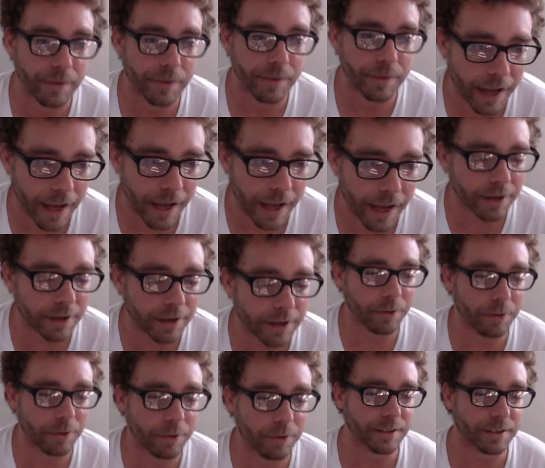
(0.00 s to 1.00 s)
And check
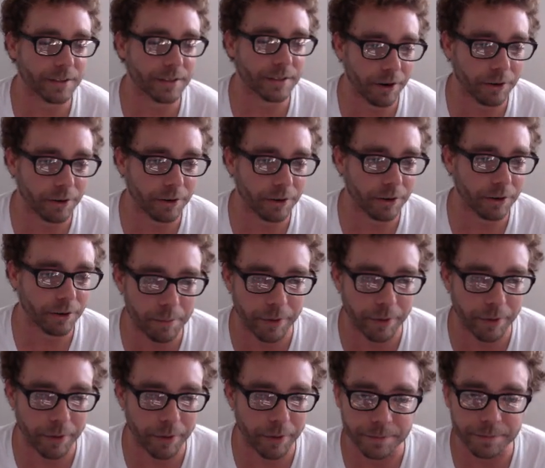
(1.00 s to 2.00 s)
out, it says NL
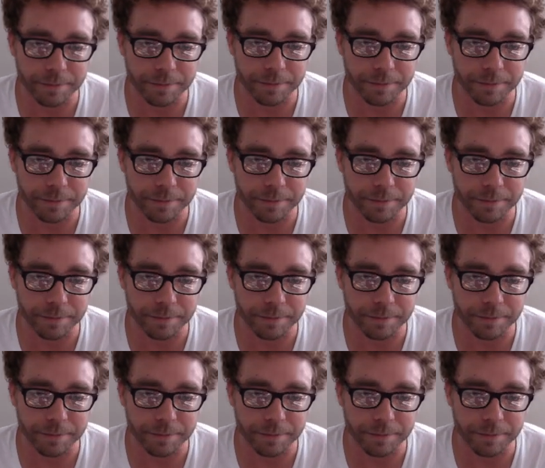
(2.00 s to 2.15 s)
tiebreaker.